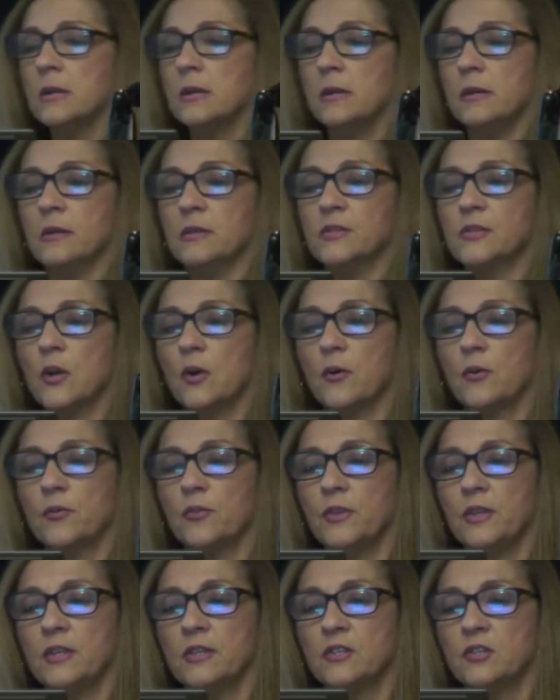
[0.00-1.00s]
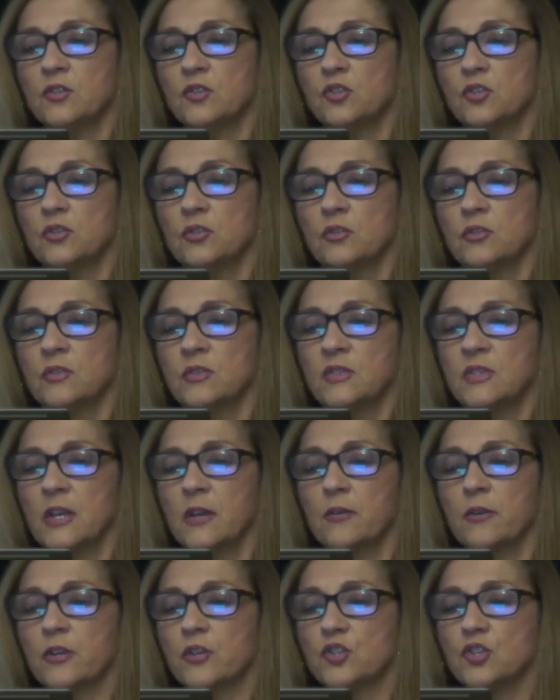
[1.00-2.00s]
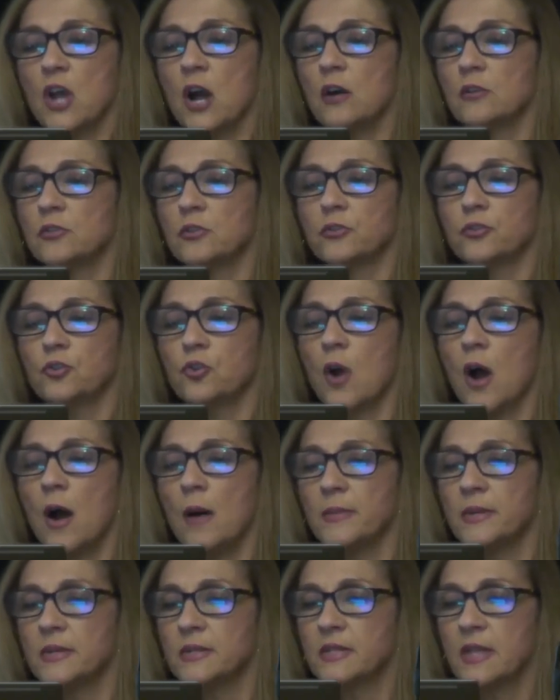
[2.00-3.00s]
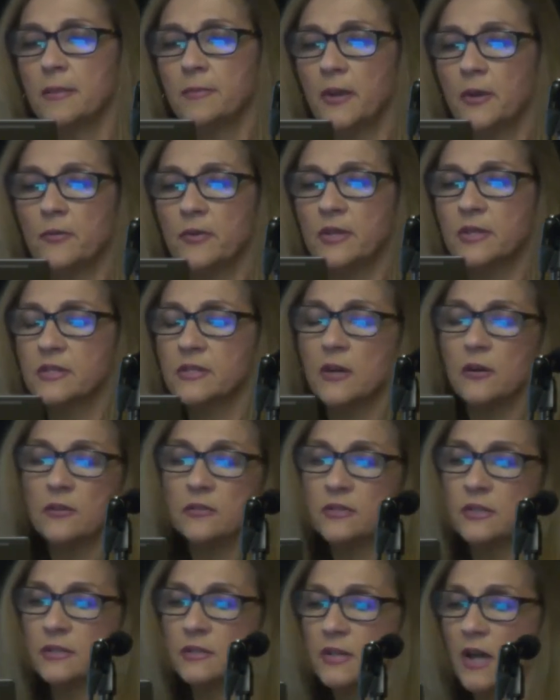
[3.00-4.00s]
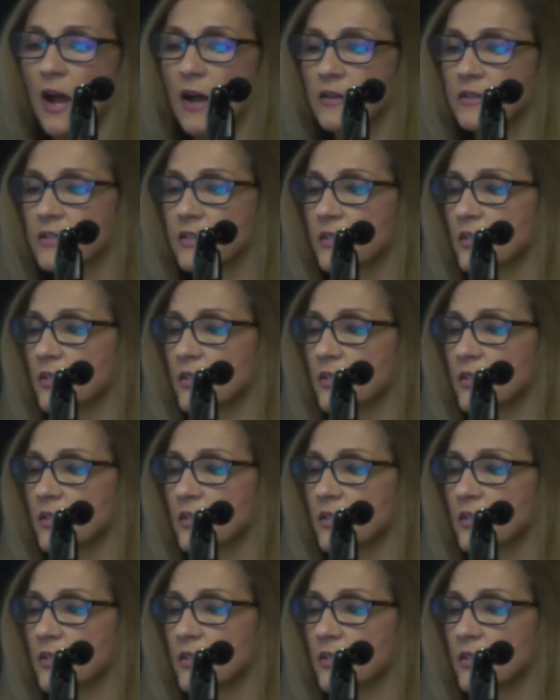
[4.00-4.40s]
So these serious childhood traumas that may result in toxic